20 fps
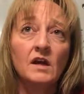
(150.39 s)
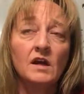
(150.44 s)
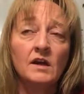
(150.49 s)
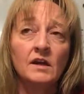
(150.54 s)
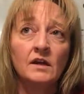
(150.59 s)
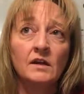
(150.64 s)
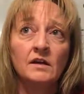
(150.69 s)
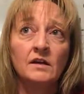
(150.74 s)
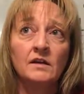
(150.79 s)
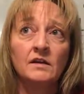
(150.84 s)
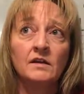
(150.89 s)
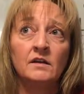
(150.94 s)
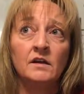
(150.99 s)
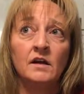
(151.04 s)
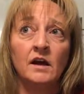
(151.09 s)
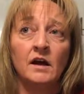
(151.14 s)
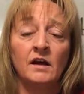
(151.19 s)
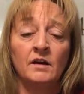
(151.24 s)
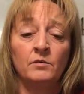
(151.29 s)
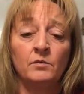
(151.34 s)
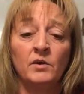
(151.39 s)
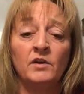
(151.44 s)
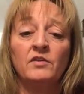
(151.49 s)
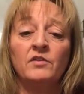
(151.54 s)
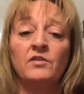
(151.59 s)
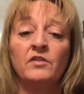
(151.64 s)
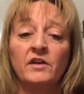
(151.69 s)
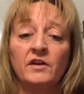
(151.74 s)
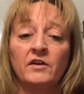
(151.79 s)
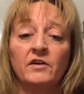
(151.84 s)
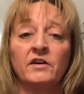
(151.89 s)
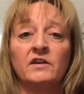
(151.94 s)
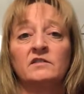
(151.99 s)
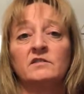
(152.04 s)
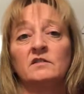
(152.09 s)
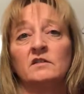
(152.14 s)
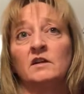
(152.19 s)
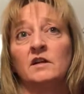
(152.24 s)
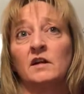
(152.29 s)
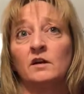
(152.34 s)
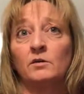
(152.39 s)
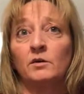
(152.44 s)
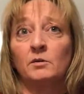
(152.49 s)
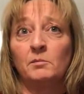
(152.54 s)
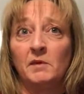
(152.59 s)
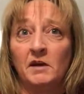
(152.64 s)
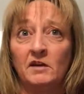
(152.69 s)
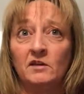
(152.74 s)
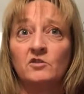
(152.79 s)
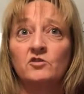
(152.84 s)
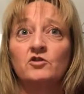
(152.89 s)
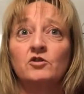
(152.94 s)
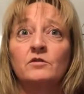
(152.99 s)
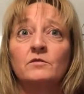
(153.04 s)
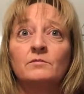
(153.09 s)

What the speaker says: and I went there as an accounting manager.